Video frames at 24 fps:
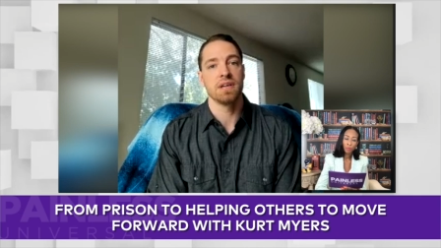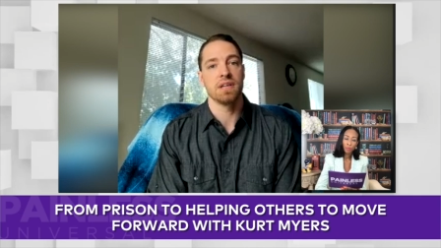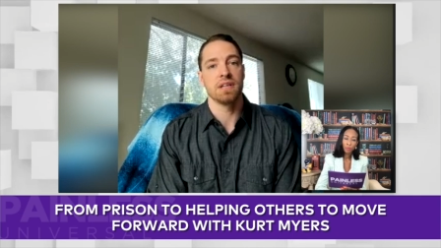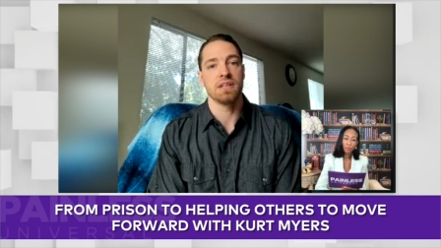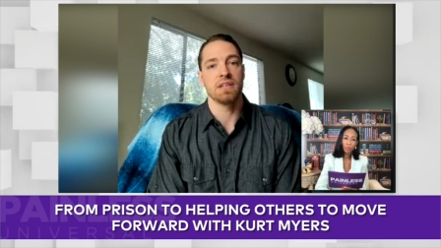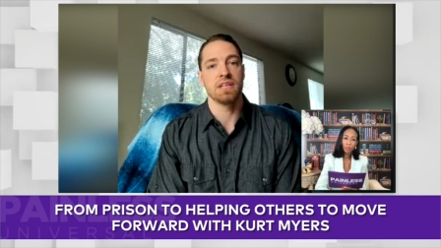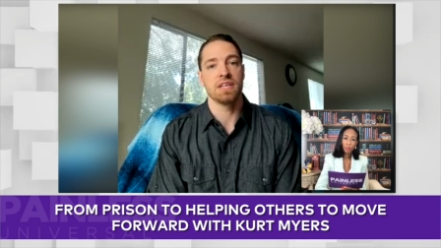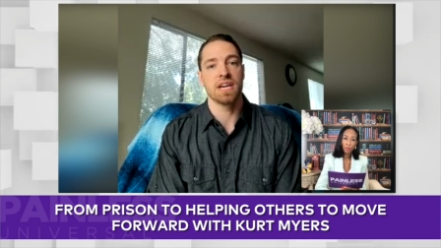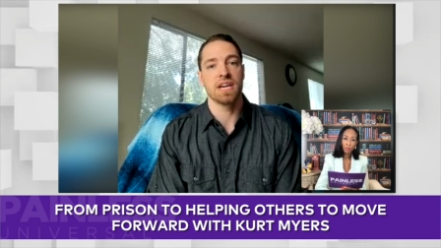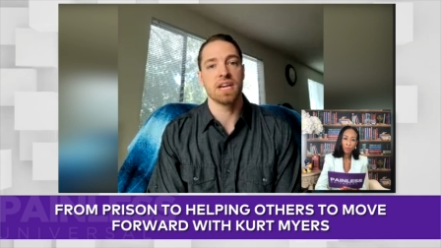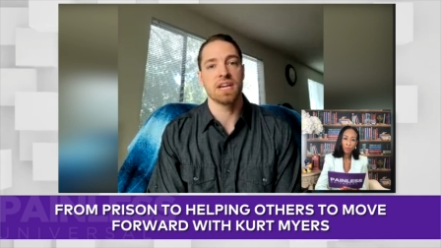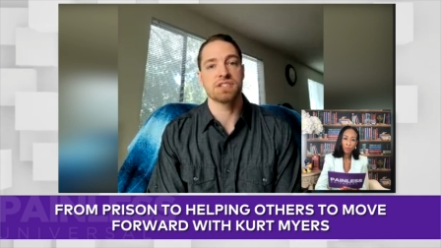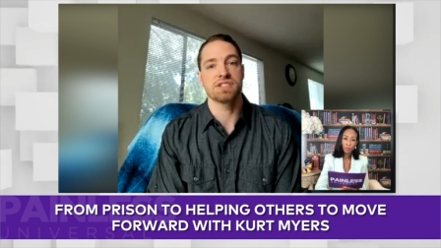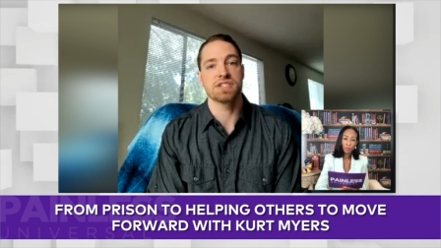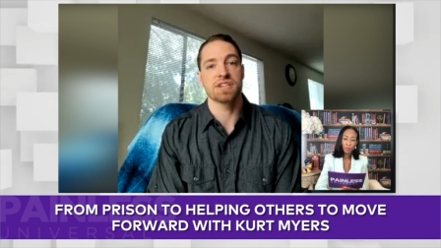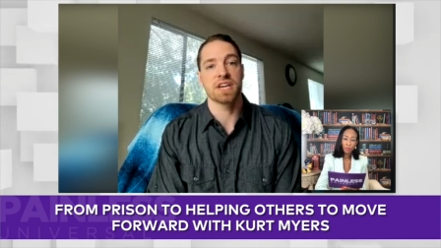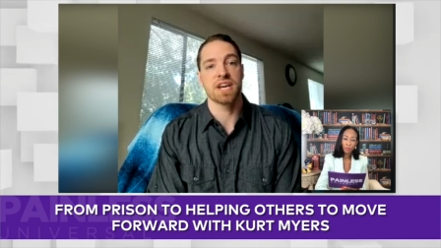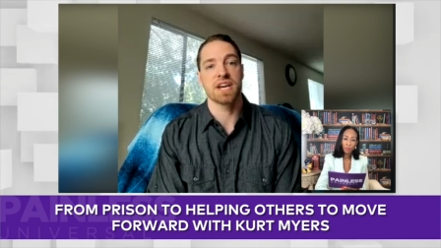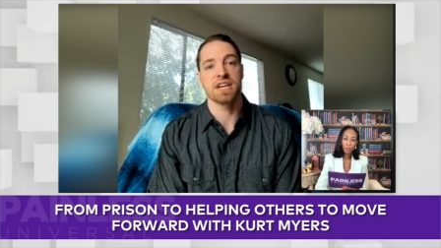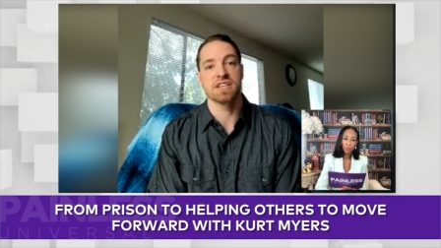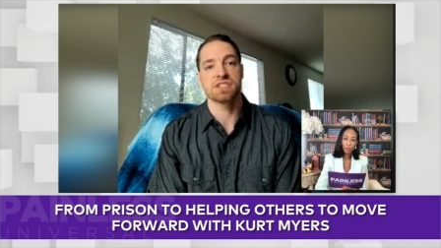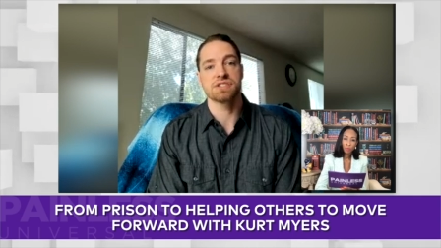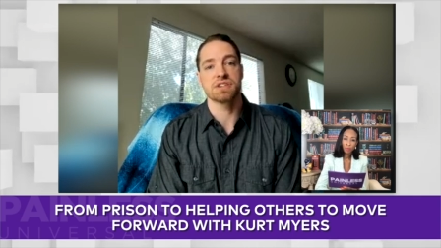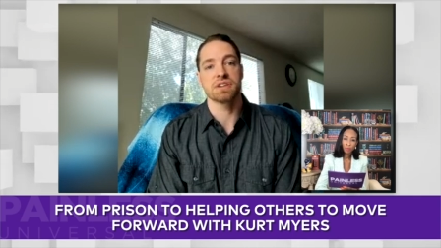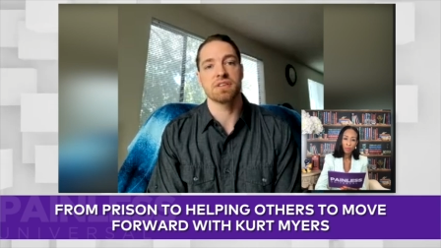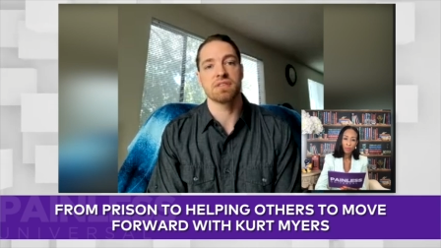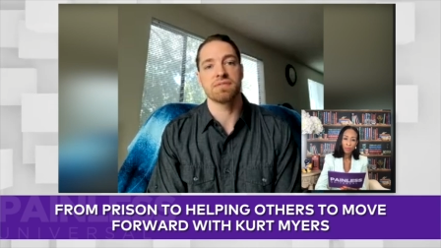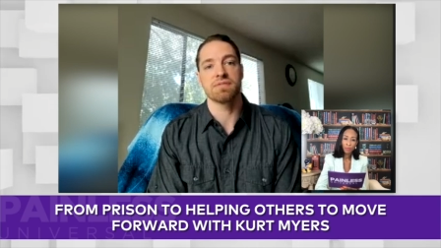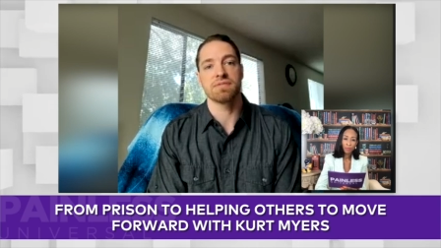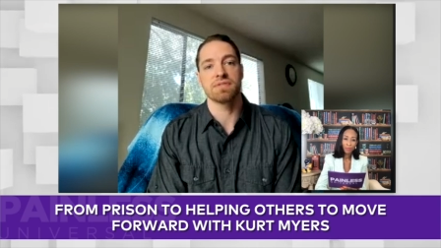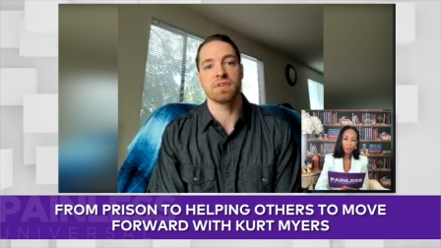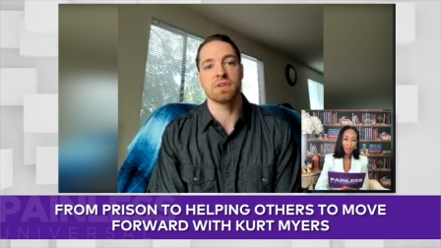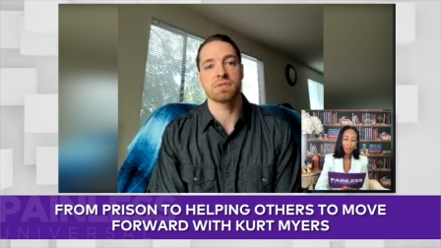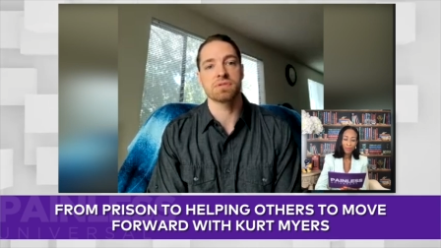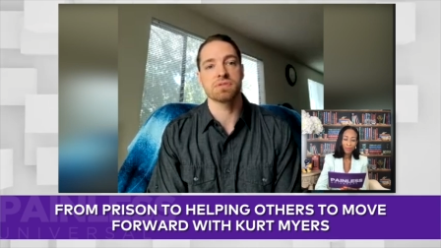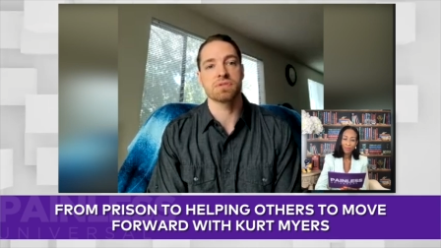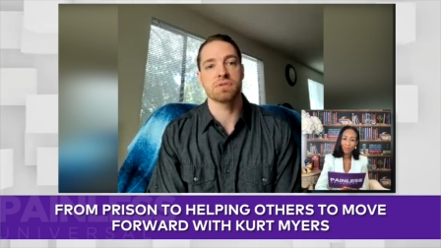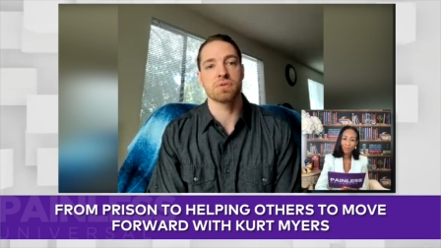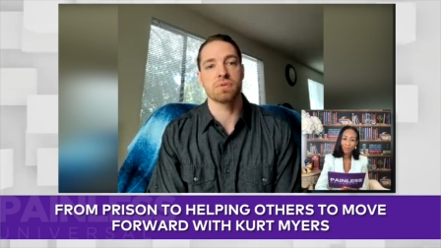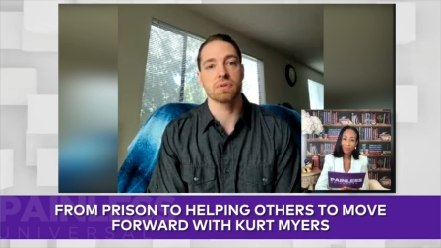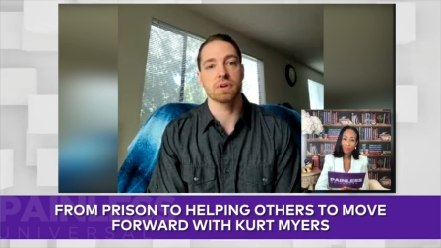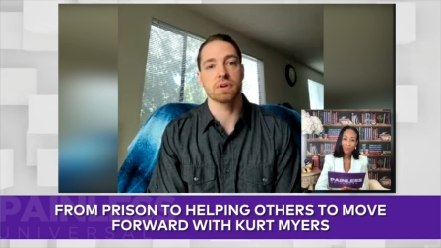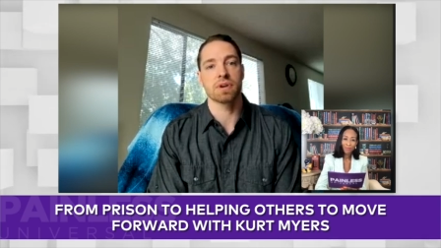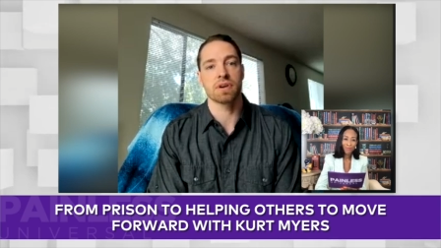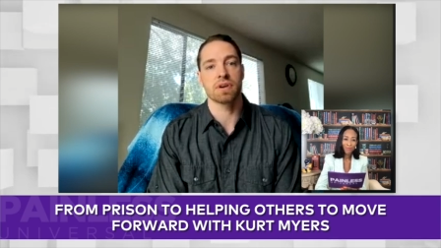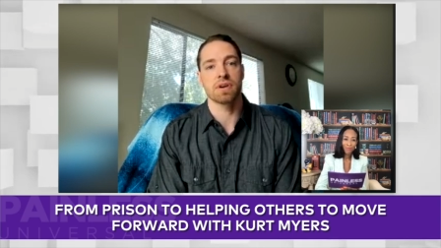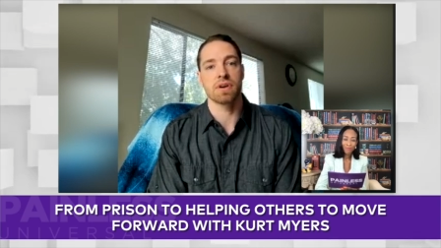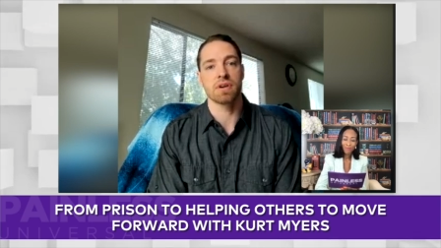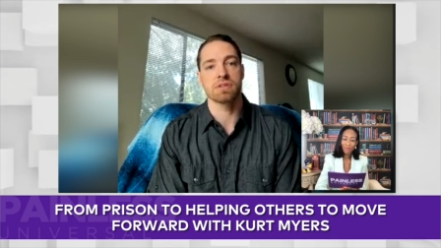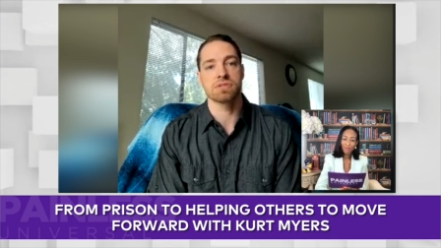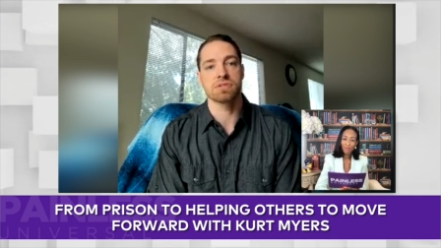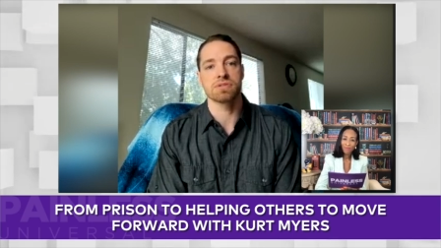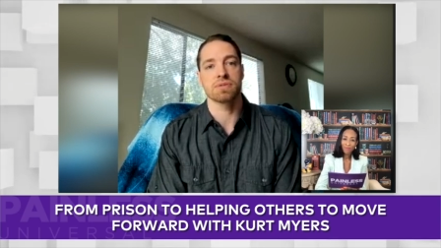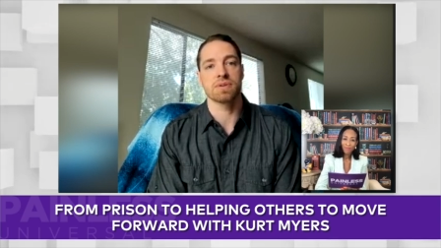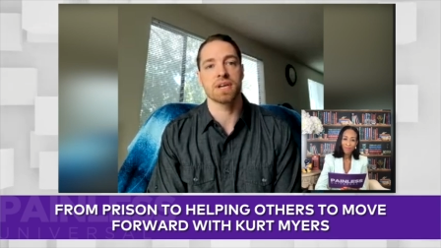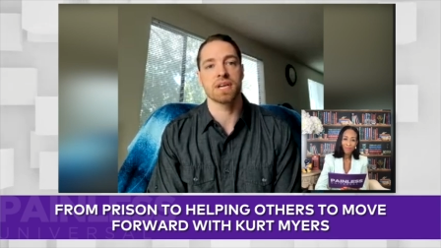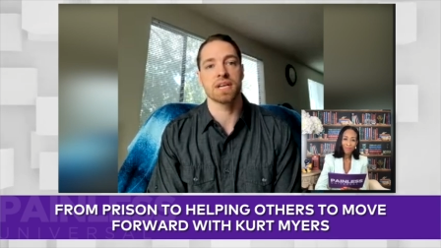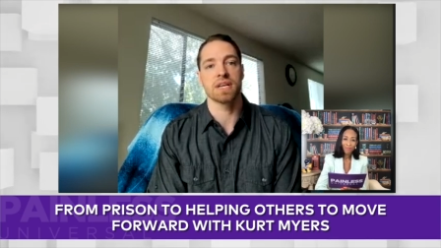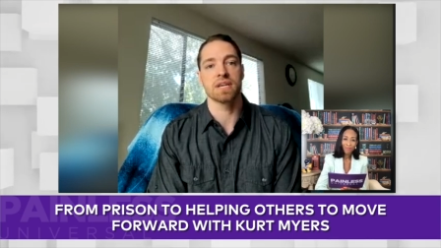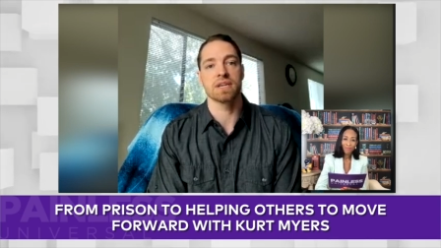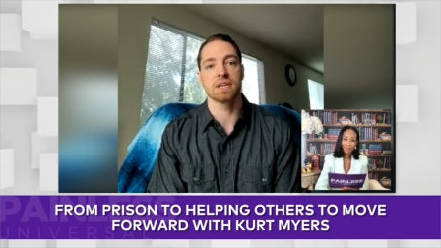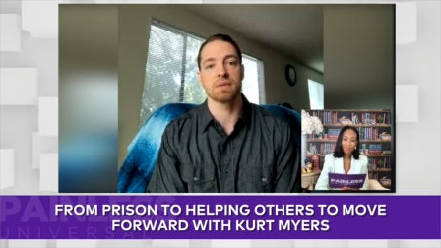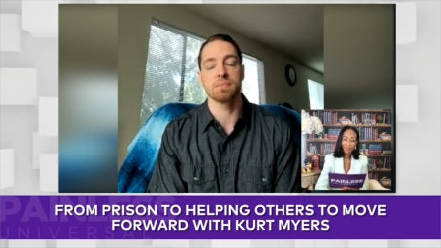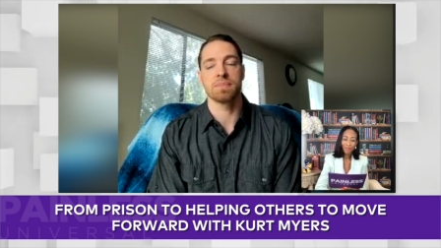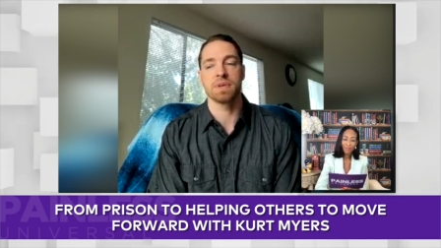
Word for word: the education of folks who are incarcerated